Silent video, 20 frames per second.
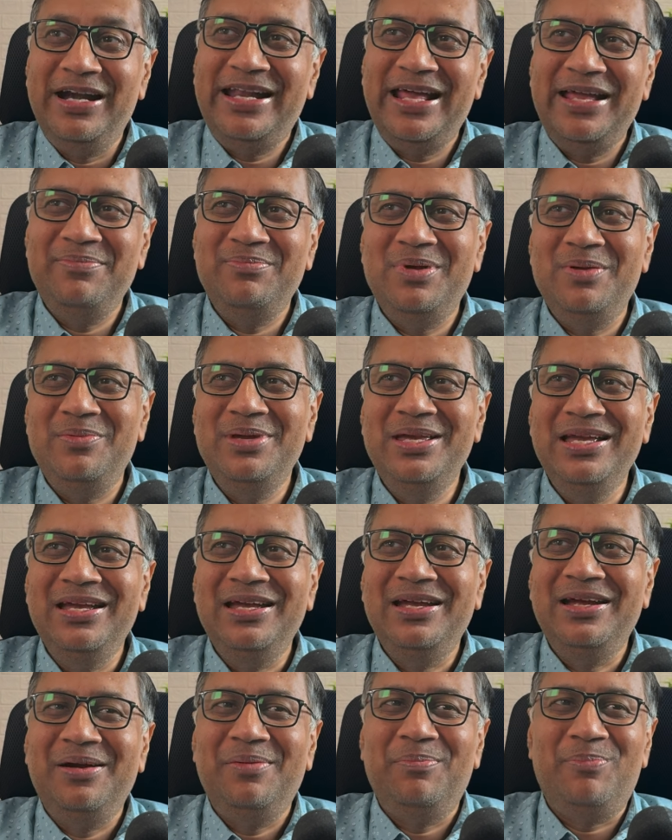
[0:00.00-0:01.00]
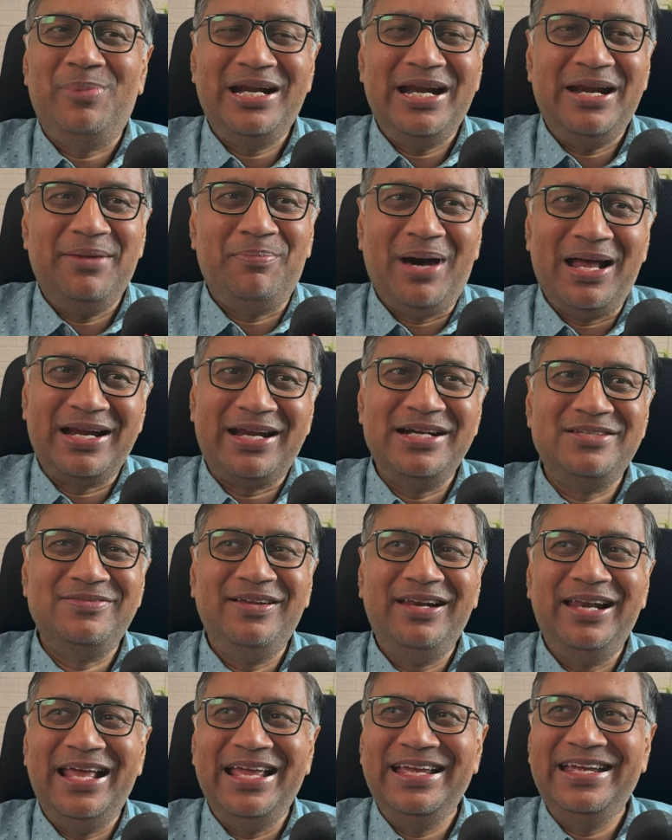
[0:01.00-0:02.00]
time maybe, but markets
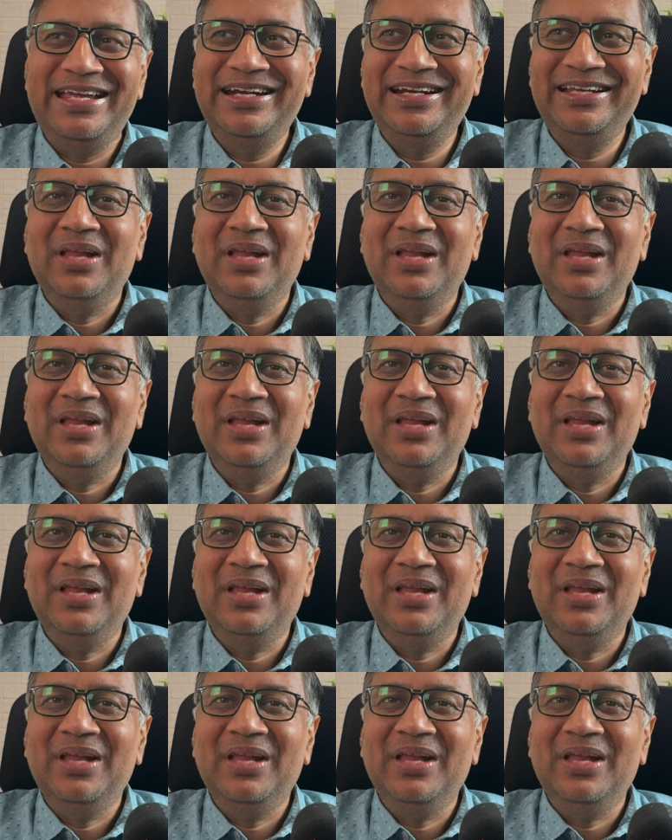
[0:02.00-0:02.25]
will like it.